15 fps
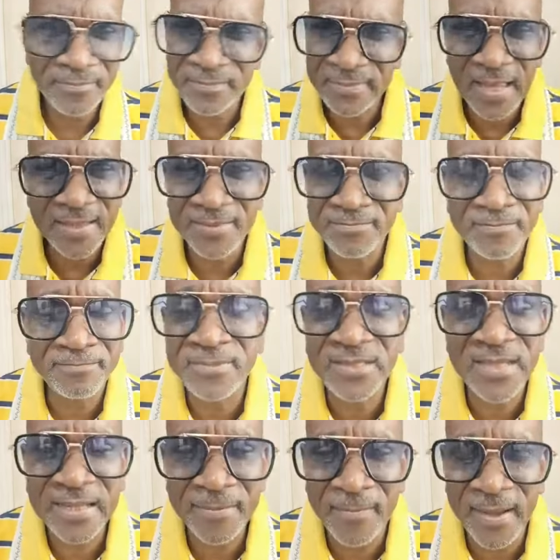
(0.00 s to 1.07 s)
That
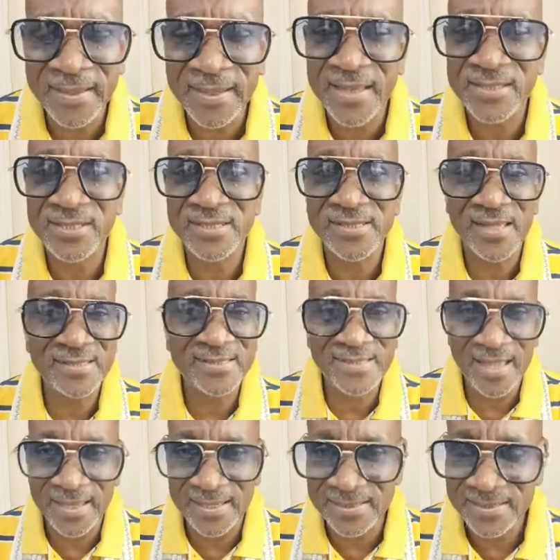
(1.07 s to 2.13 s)
gentleman that Jesus
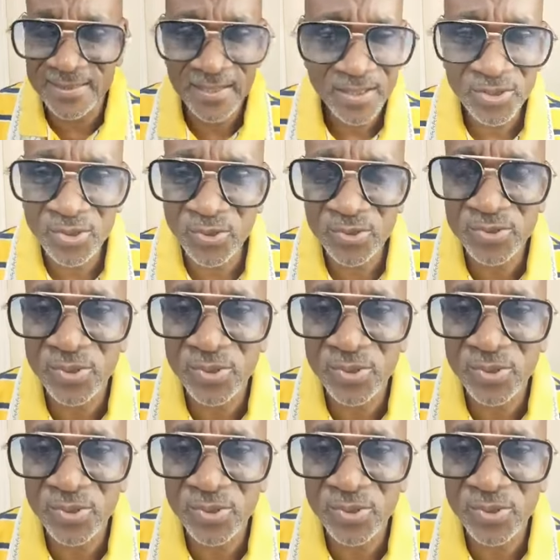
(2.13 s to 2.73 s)
sent to,